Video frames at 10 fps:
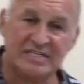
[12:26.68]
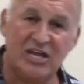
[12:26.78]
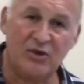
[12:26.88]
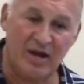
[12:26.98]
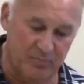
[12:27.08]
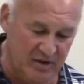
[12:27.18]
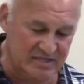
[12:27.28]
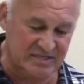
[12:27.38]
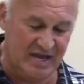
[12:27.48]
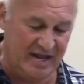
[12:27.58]
to tell you how to
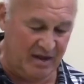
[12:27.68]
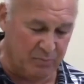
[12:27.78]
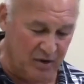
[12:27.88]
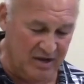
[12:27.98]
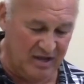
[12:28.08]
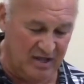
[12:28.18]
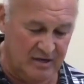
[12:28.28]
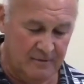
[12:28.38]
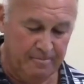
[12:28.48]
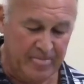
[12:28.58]
praise God, how to pray to
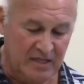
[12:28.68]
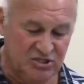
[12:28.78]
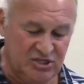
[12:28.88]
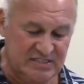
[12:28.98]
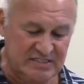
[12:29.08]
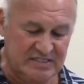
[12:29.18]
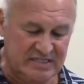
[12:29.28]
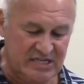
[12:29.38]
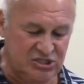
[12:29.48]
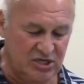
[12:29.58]
God. Jesus is
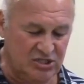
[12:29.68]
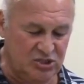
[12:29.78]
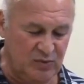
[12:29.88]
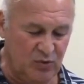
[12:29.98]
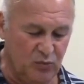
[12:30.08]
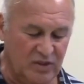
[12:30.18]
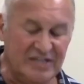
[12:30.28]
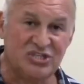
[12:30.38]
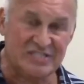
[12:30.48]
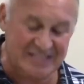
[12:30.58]
teaching on doing
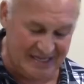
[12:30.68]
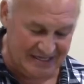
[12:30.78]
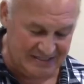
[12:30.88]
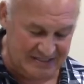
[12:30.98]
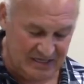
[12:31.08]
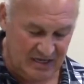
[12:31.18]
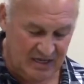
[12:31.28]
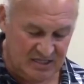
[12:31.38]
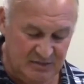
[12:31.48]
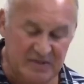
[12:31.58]
religious things
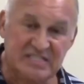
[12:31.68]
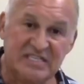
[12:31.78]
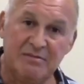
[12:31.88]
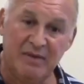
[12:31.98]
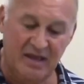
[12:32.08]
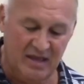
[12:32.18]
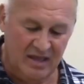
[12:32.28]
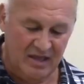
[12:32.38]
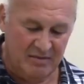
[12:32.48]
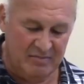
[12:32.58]
to be seen by,
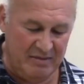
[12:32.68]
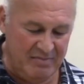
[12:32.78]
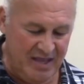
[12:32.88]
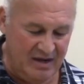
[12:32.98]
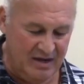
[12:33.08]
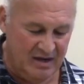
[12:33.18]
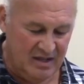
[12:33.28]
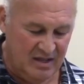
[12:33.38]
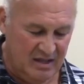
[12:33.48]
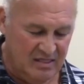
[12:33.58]
by men.
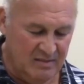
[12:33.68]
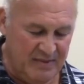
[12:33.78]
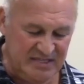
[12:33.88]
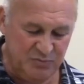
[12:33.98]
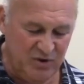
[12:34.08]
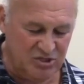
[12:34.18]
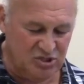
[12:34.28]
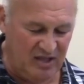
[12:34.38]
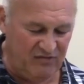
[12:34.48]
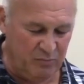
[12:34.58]
The best prayers
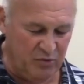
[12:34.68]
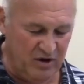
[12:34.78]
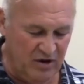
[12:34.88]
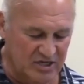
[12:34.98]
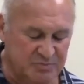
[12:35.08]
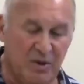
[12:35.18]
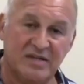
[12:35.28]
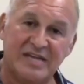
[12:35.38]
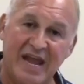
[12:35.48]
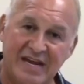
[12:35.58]
you'll ever pray are
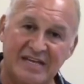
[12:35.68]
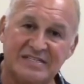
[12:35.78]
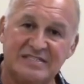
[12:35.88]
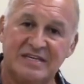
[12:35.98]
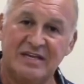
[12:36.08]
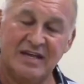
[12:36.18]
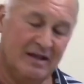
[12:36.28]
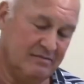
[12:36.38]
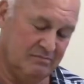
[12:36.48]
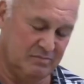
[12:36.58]
spontaneous
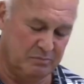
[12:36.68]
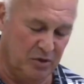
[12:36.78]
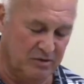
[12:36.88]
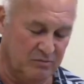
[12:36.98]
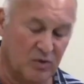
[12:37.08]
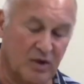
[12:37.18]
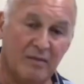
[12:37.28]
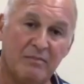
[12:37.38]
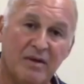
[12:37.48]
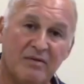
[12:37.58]
and pardon what I,
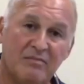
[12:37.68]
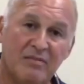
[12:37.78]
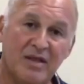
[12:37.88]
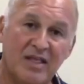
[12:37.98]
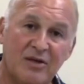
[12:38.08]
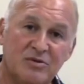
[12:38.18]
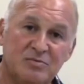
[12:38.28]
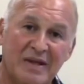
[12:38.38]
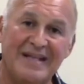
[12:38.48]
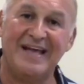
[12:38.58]
my, my language,
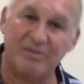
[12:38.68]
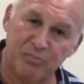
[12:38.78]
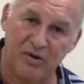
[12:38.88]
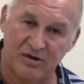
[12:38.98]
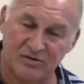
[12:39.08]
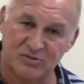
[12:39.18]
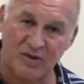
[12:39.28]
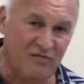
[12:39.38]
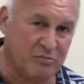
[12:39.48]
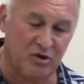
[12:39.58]
but gut prayers,
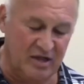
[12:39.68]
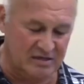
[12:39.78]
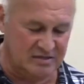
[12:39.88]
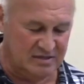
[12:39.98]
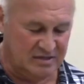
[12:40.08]
right from your gut.